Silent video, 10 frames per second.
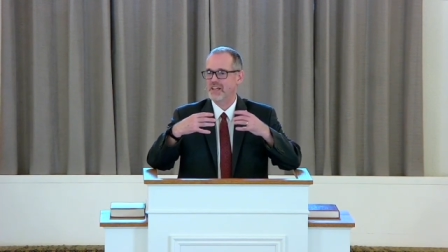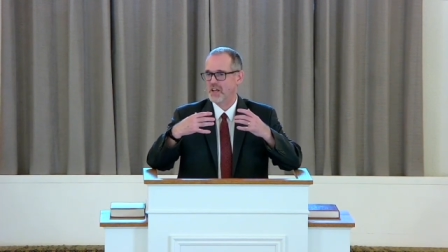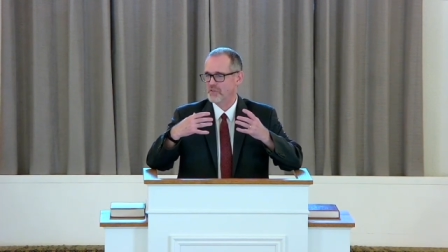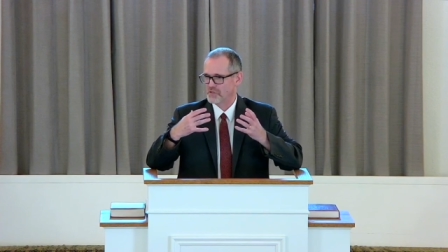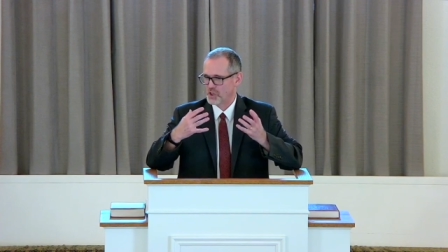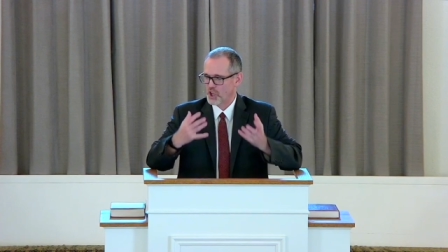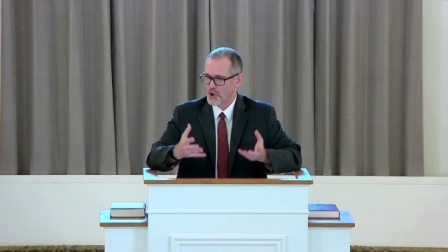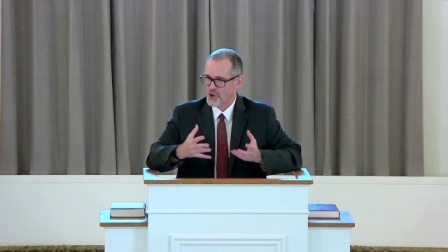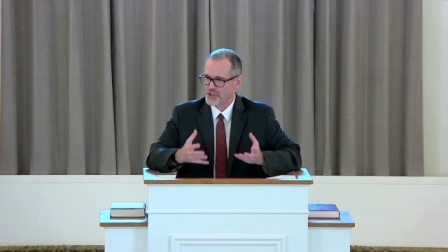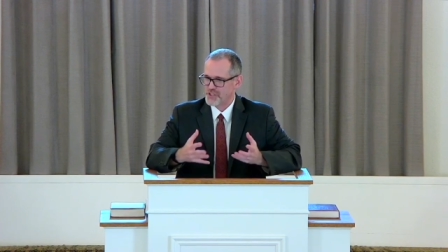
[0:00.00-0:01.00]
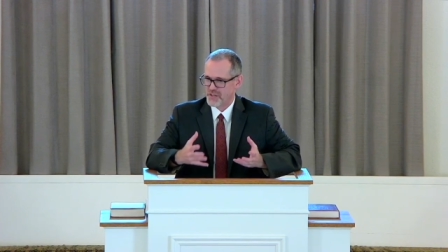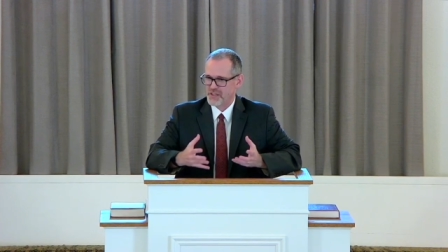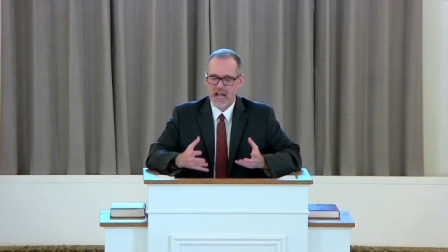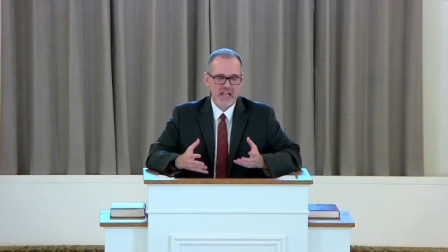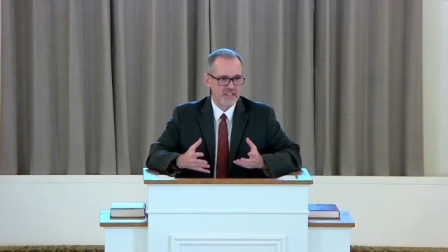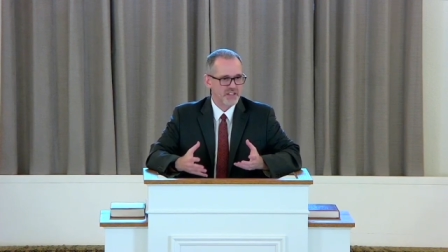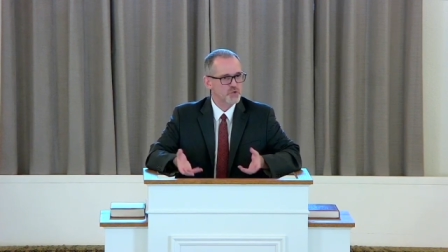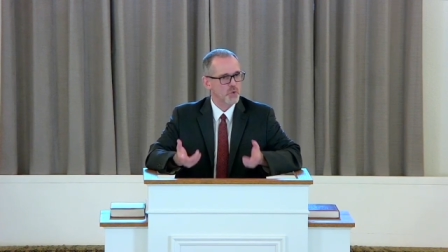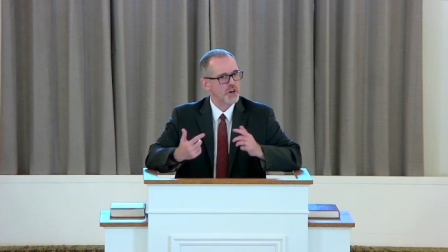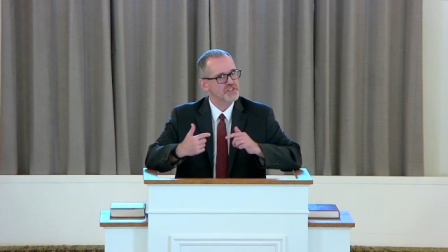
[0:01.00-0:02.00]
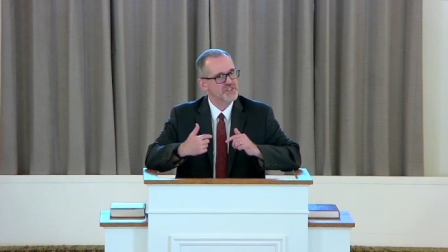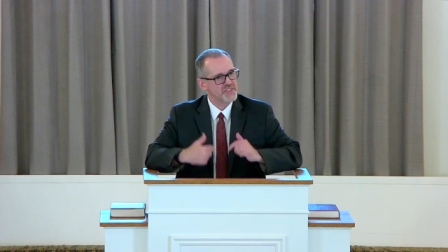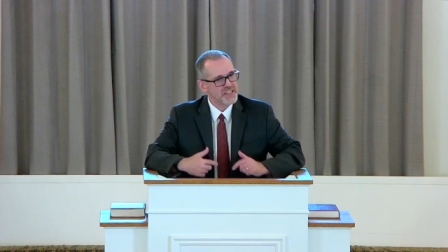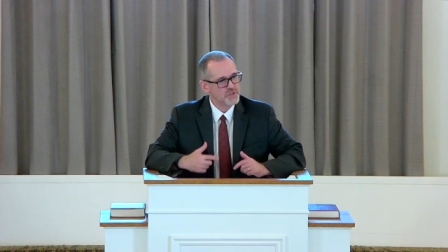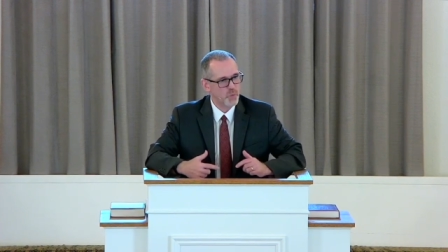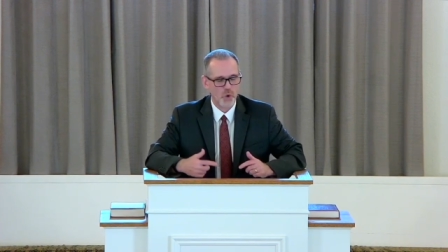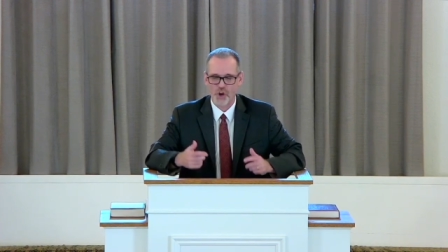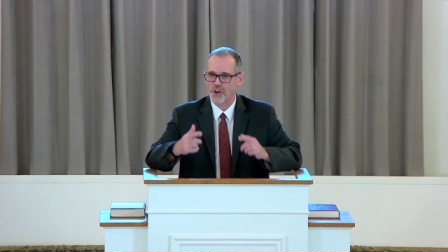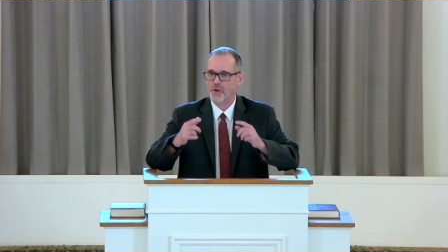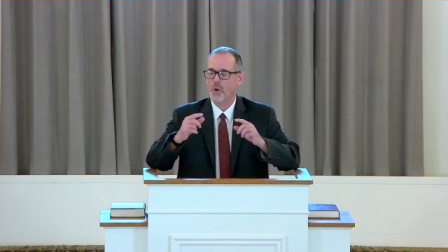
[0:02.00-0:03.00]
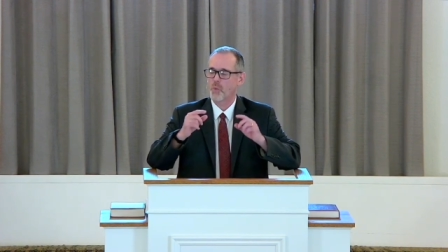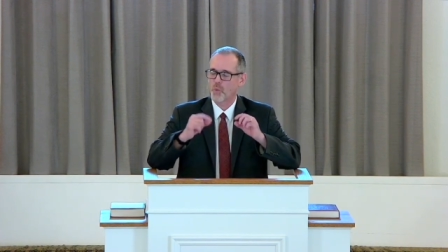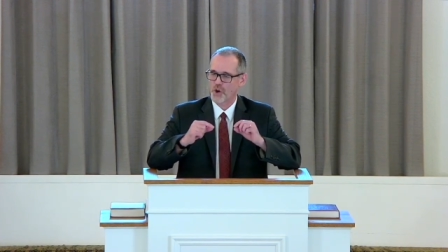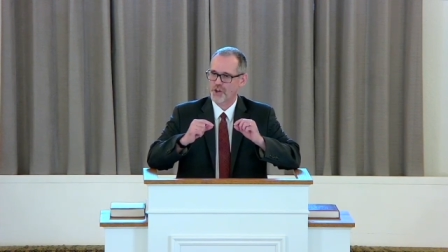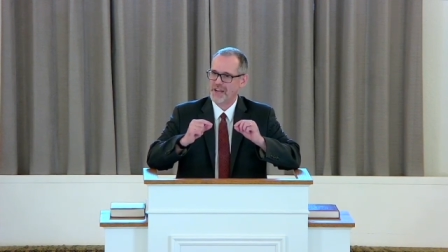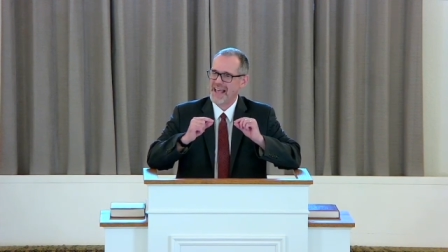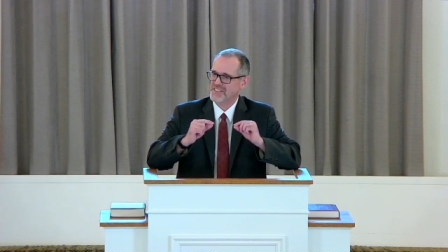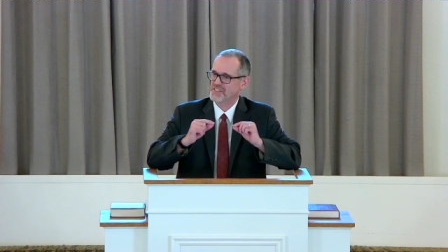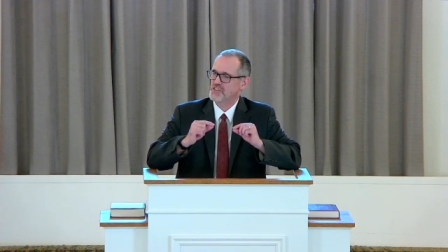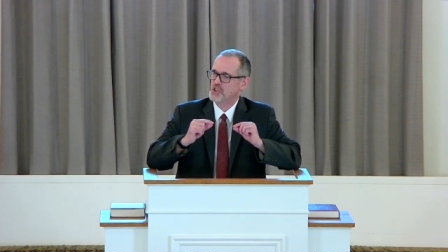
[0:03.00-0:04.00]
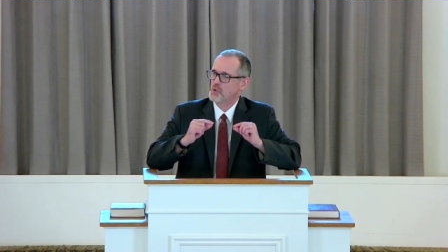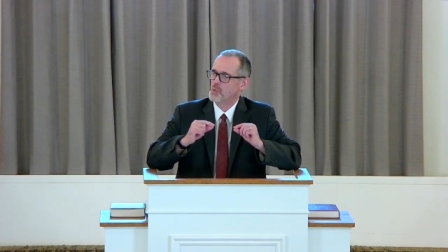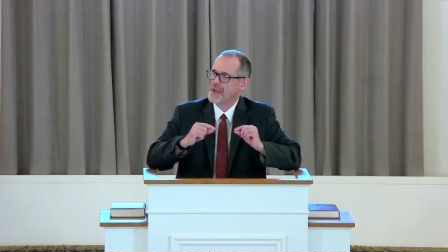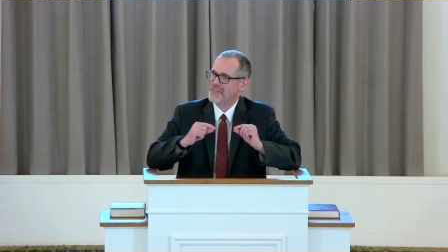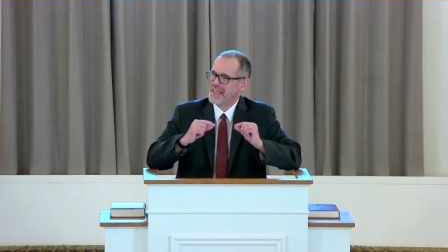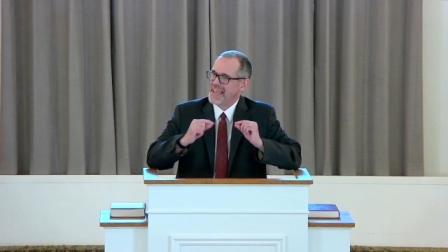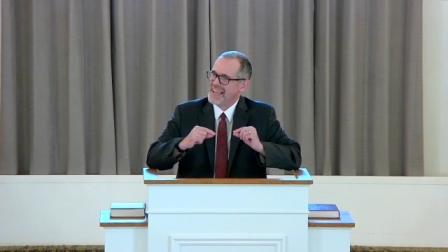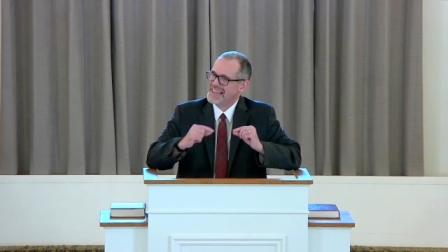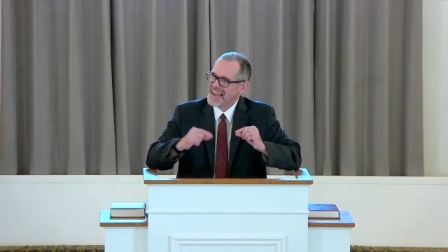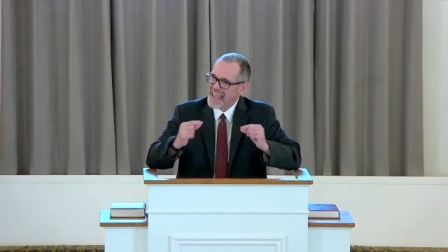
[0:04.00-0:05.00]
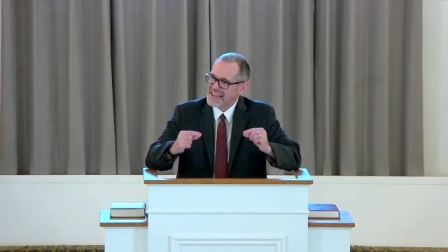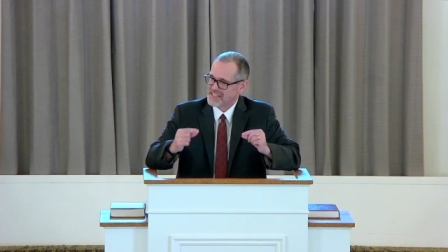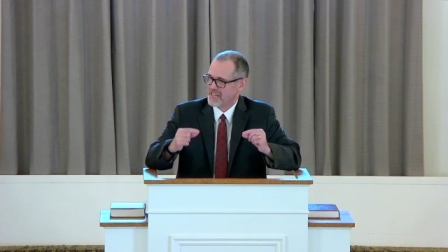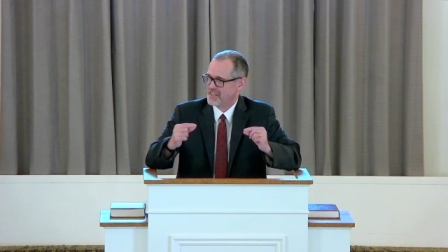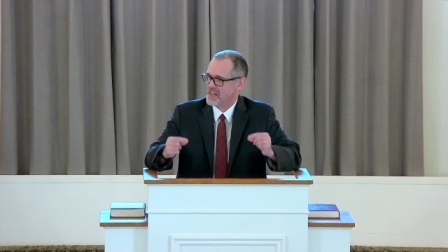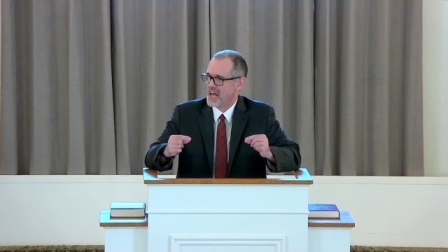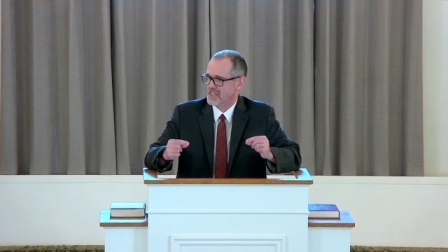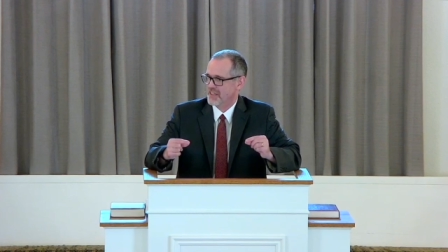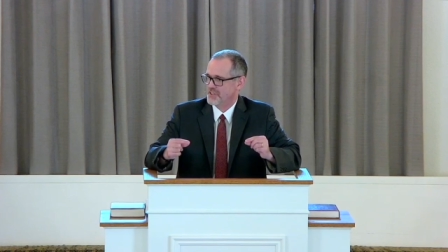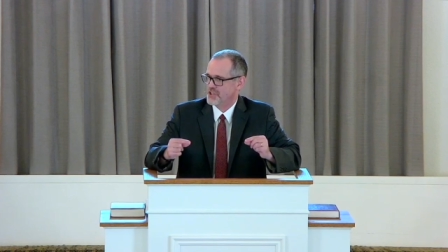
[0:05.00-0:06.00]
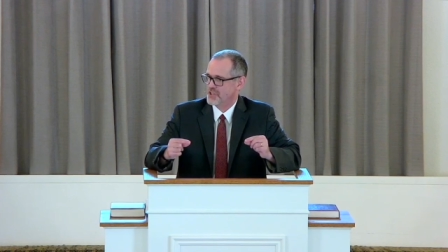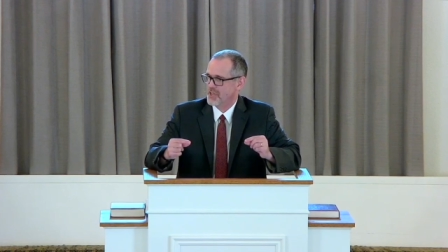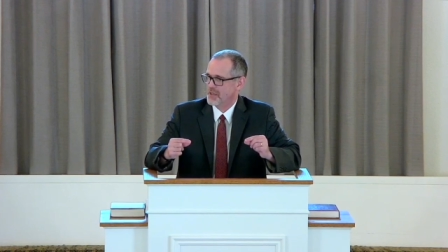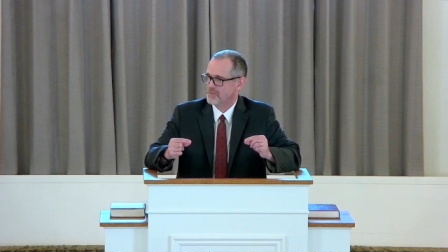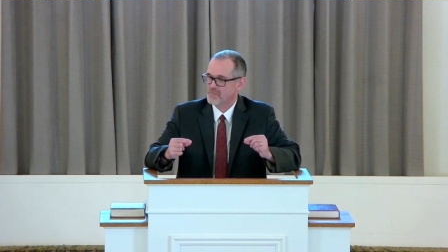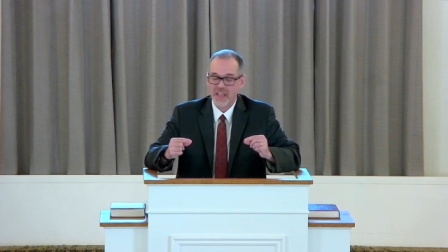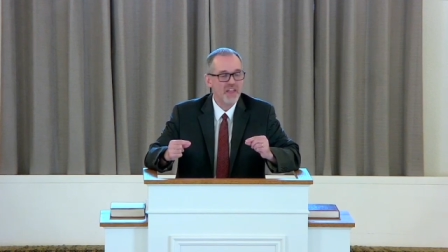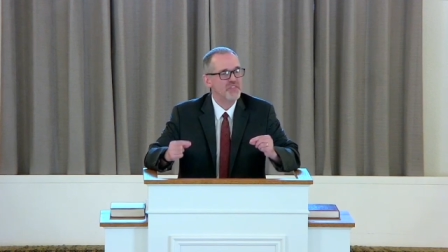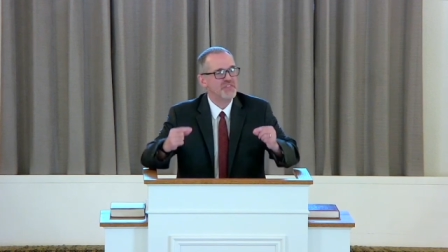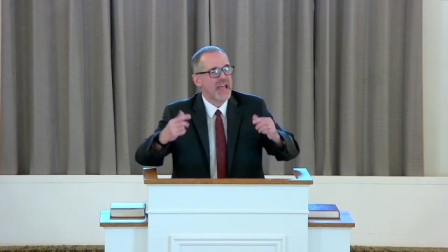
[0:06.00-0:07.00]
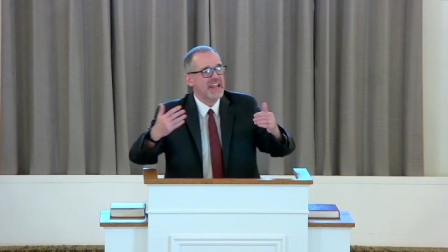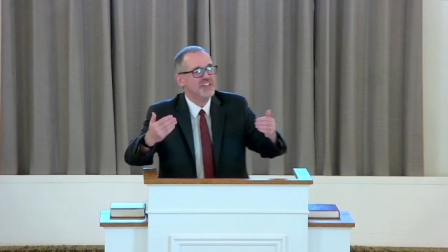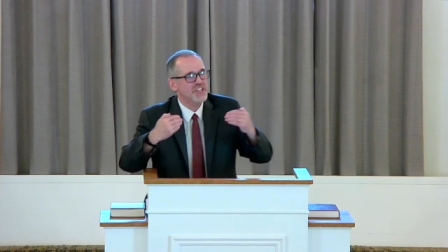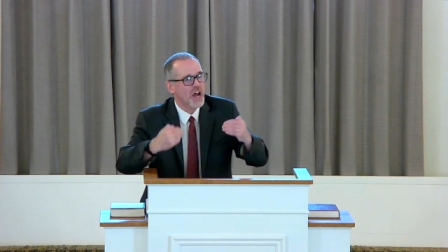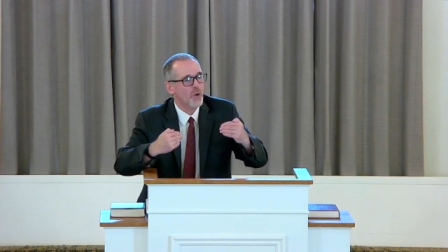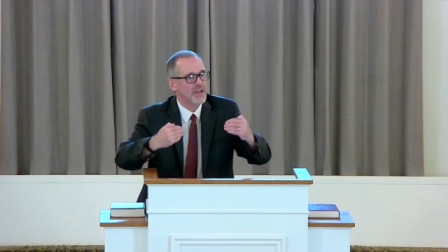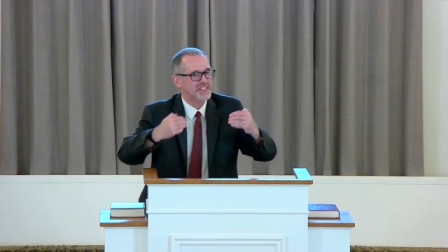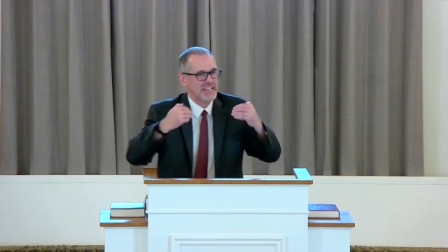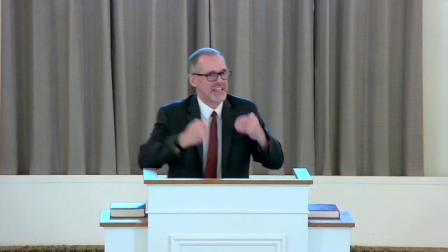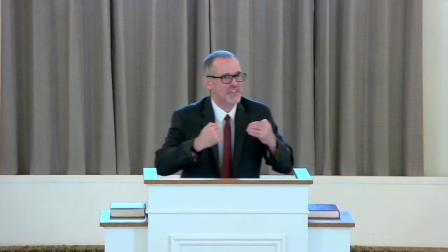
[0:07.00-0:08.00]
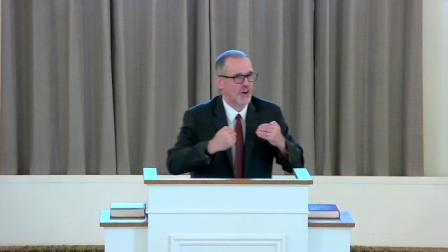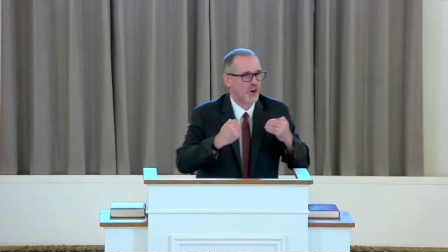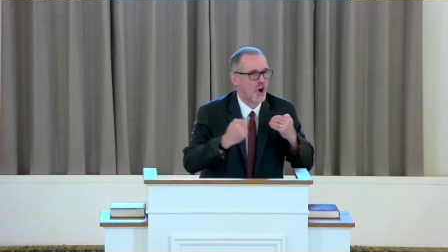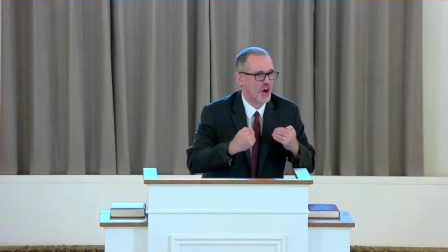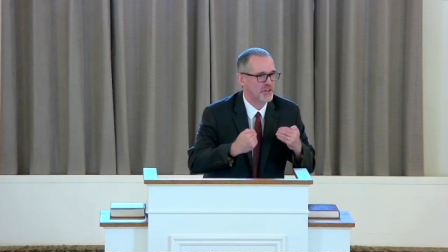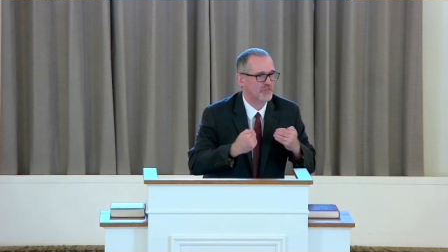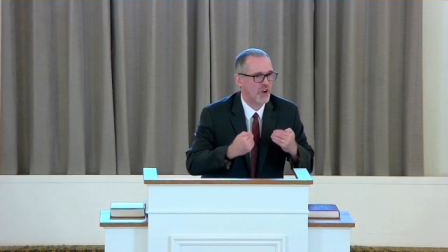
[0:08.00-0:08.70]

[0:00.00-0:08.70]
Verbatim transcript: of learned knowledge, whereas this word, word has to do with innate knowledge. They know it in their heart of